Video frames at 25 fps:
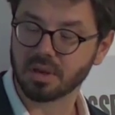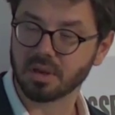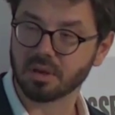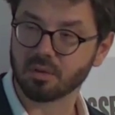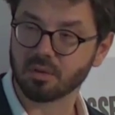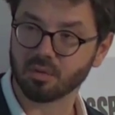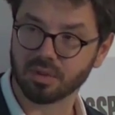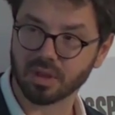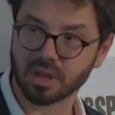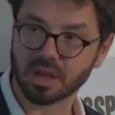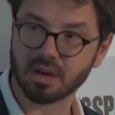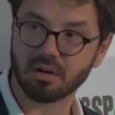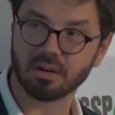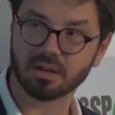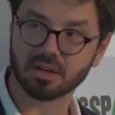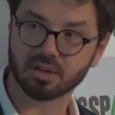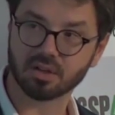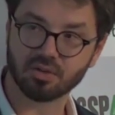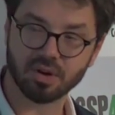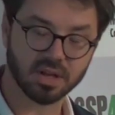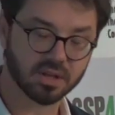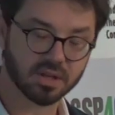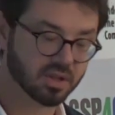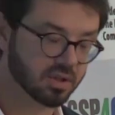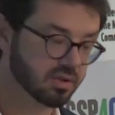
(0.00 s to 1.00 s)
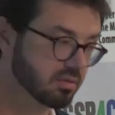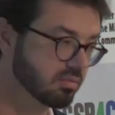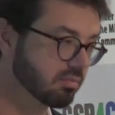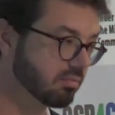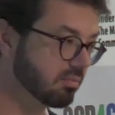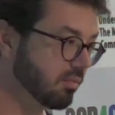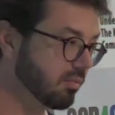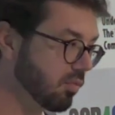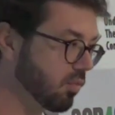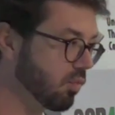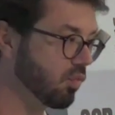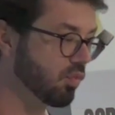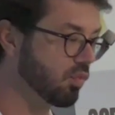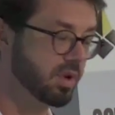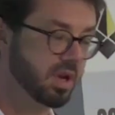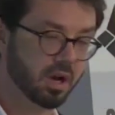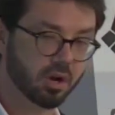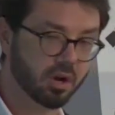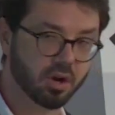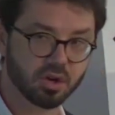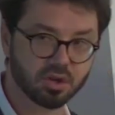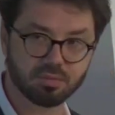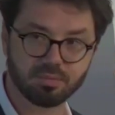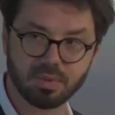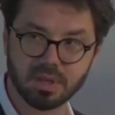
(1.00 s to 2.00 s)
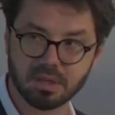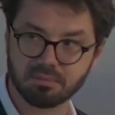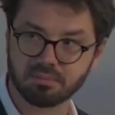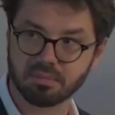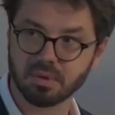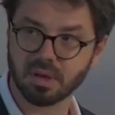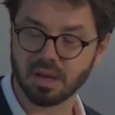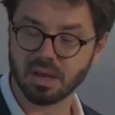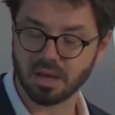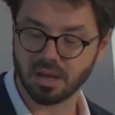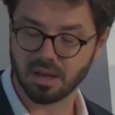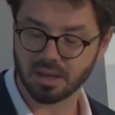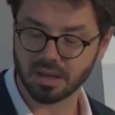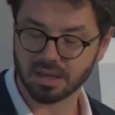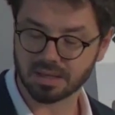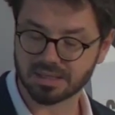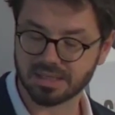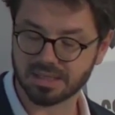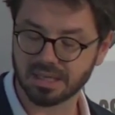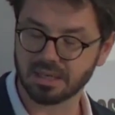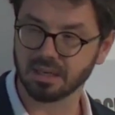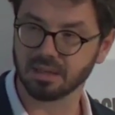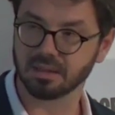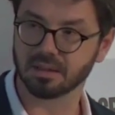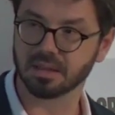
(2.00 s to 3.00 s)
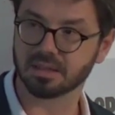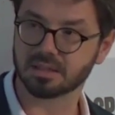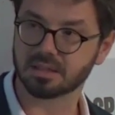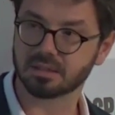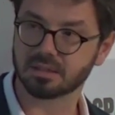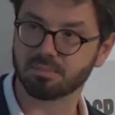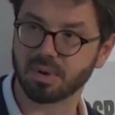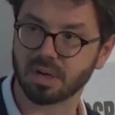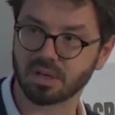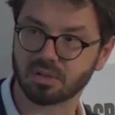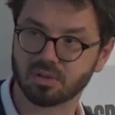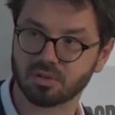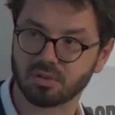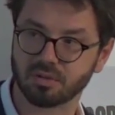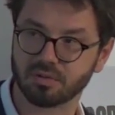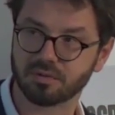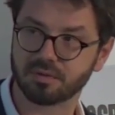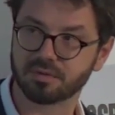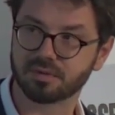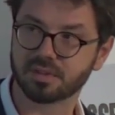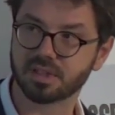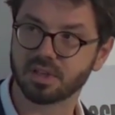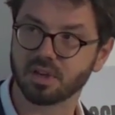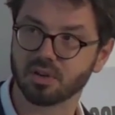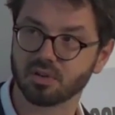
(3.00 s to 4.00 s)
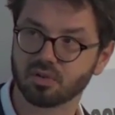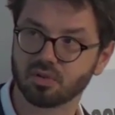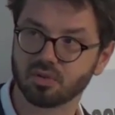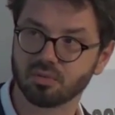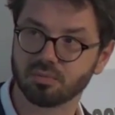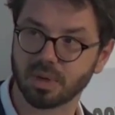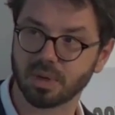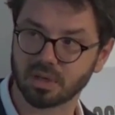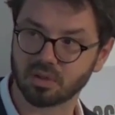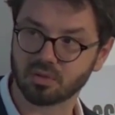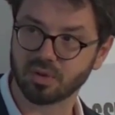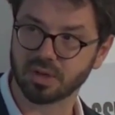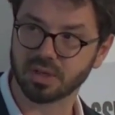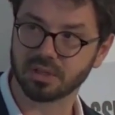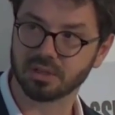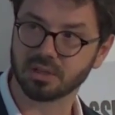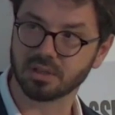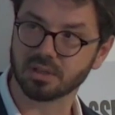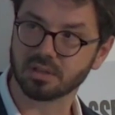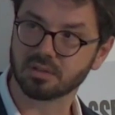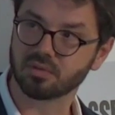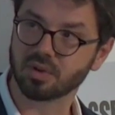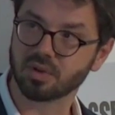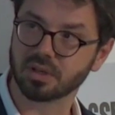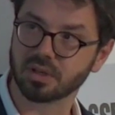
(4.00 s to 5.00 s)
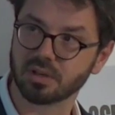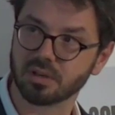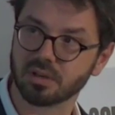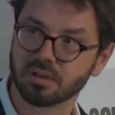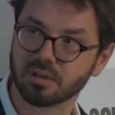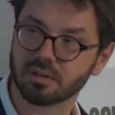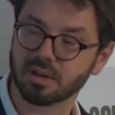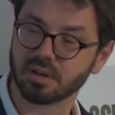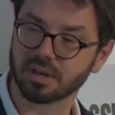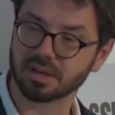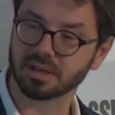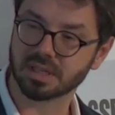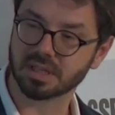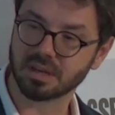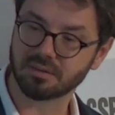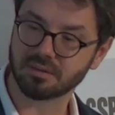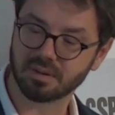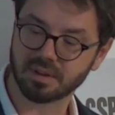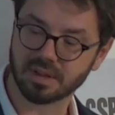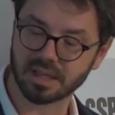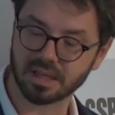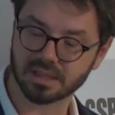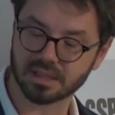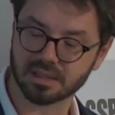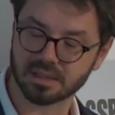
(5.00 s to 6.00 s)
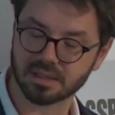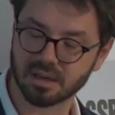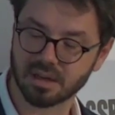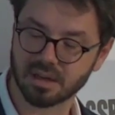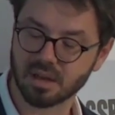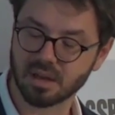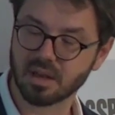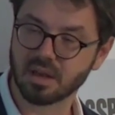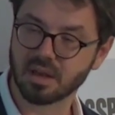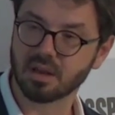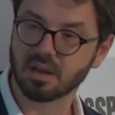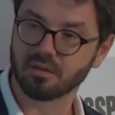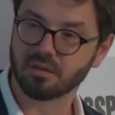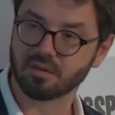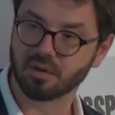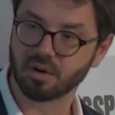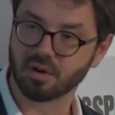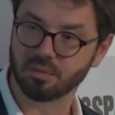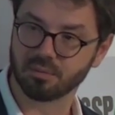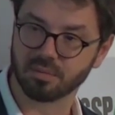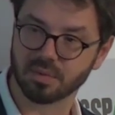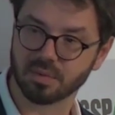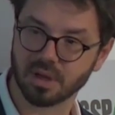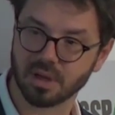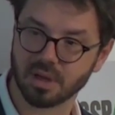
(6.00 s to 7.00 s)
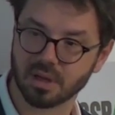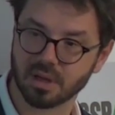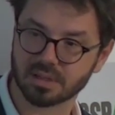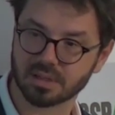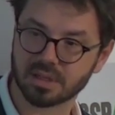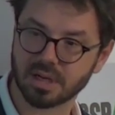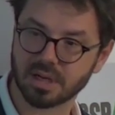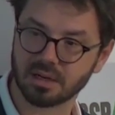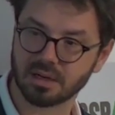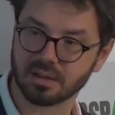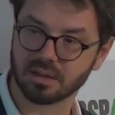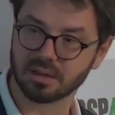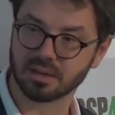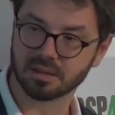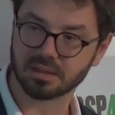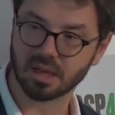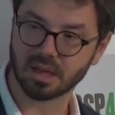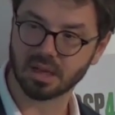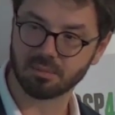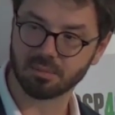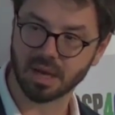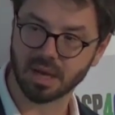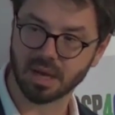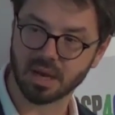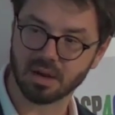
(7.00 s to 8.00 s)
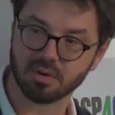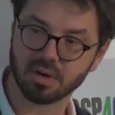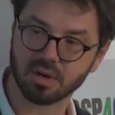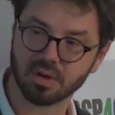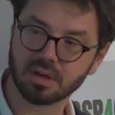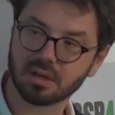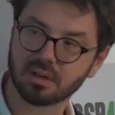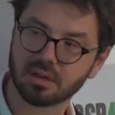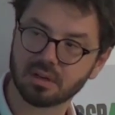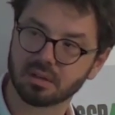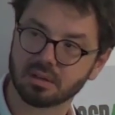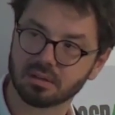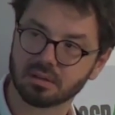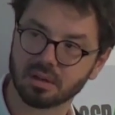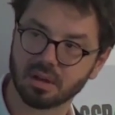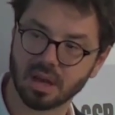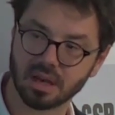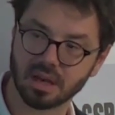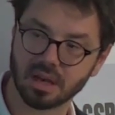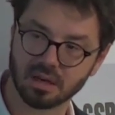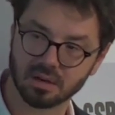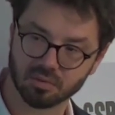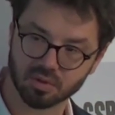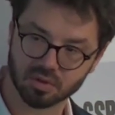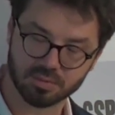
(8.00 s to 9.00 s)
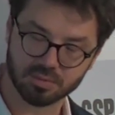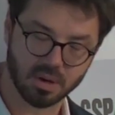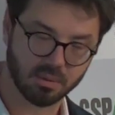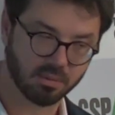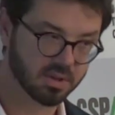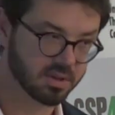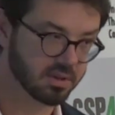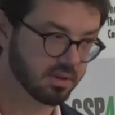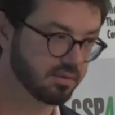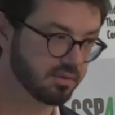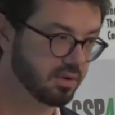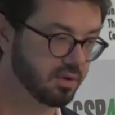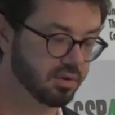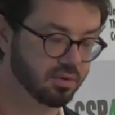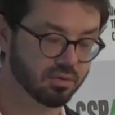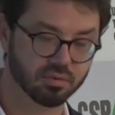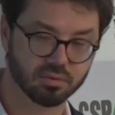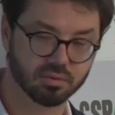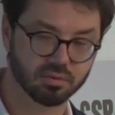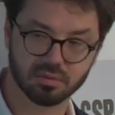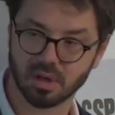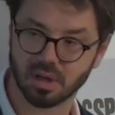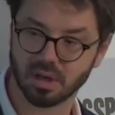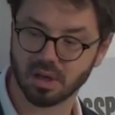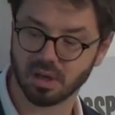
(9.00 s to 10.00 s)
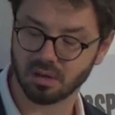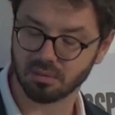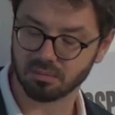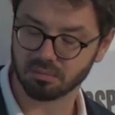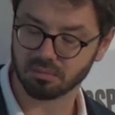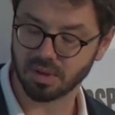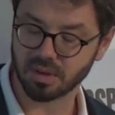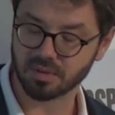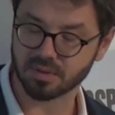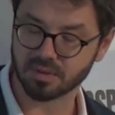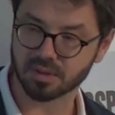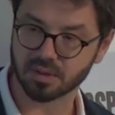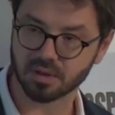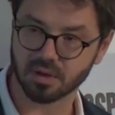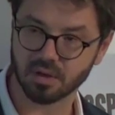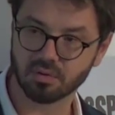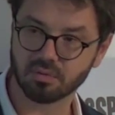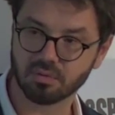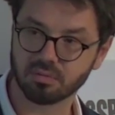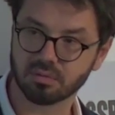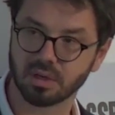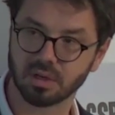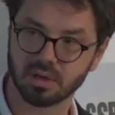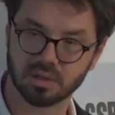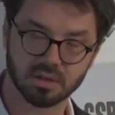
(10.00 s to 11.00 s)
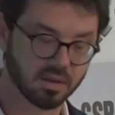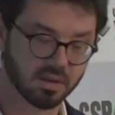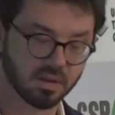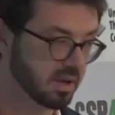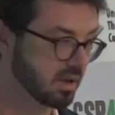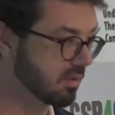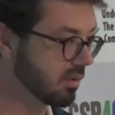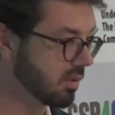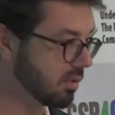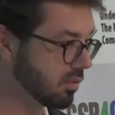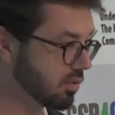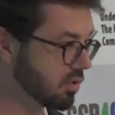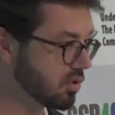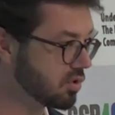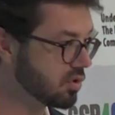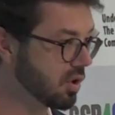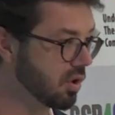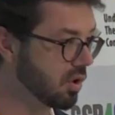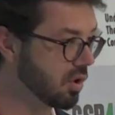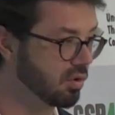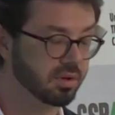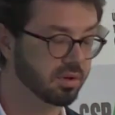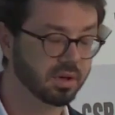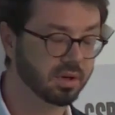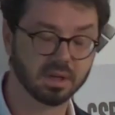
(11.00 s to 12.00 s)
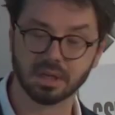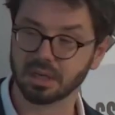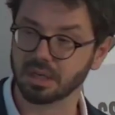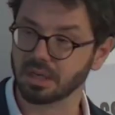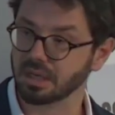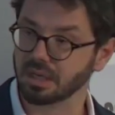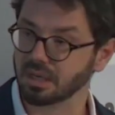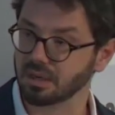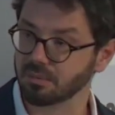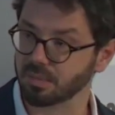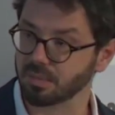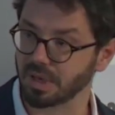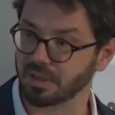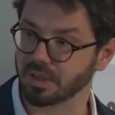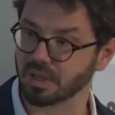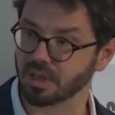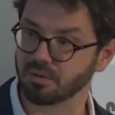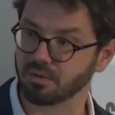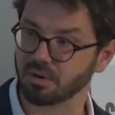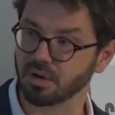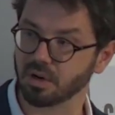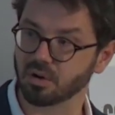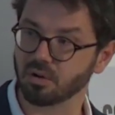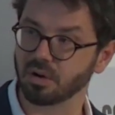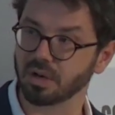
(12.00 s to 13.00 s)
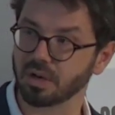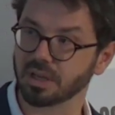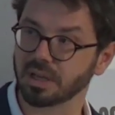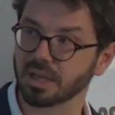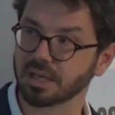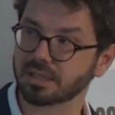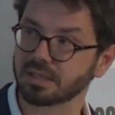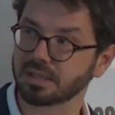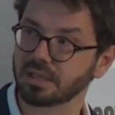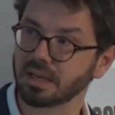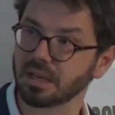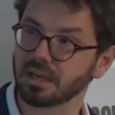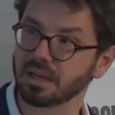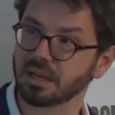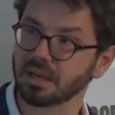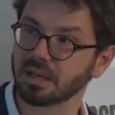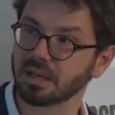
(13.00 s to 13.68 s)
with the current trends, we are going to be exceeding this budget of CO2 by 2037. That's from a study that's done by ARENA, and it was published a few months ago, and I think it was shown by the ARENA colleague yesterday.